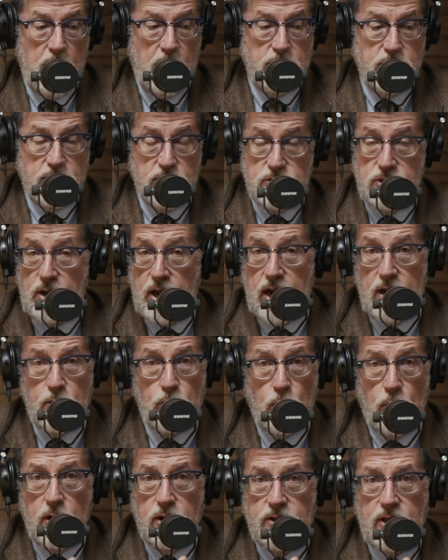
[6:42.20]
just out of
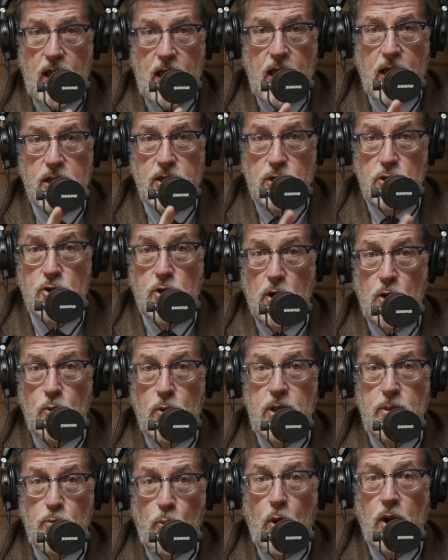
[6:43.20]
the Word of God, you're going to
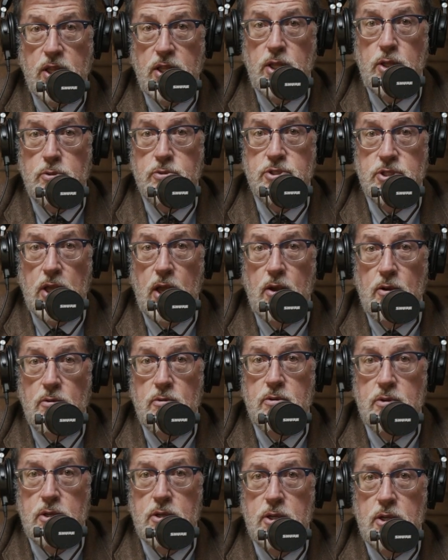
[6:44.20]
reap what you
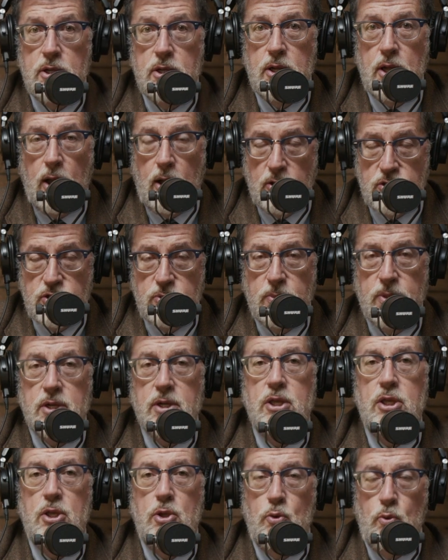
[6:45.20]
sow.
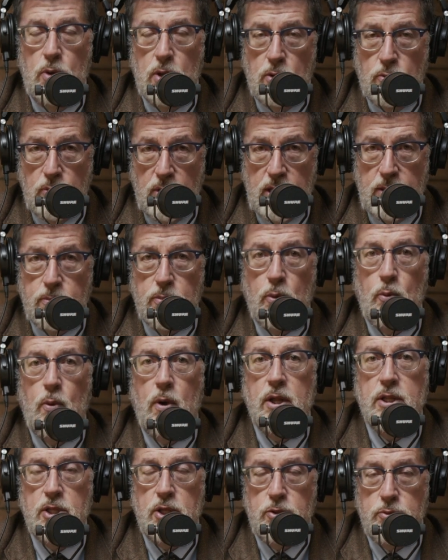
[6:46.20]
Ultimately, you will reap
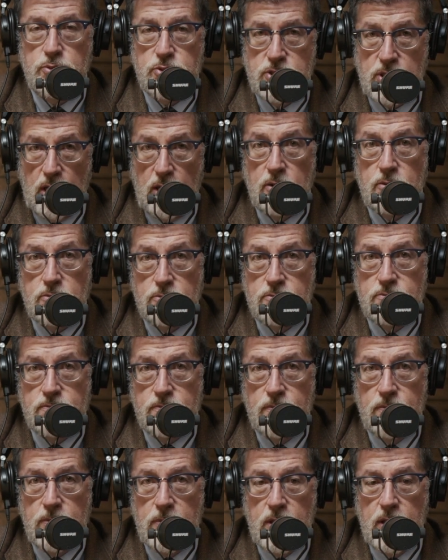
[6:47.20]
what you sow.
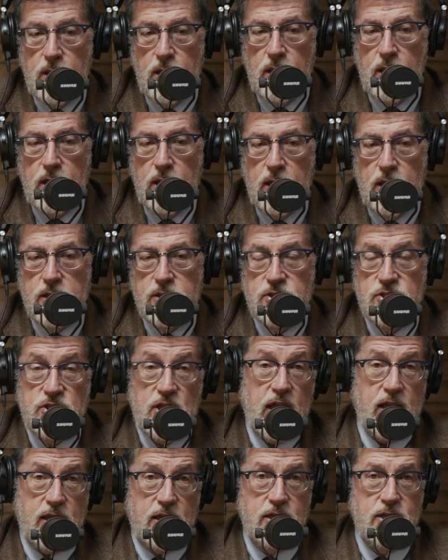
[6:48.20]

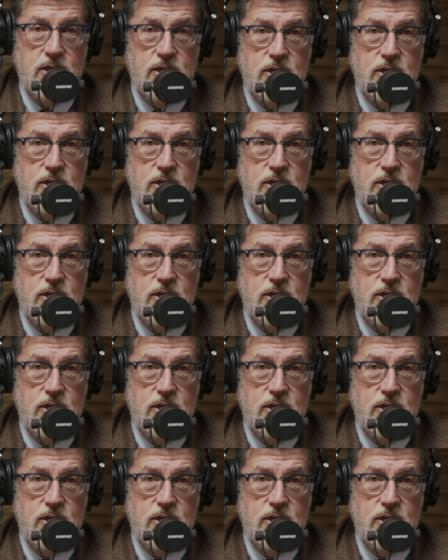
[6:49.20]
Second,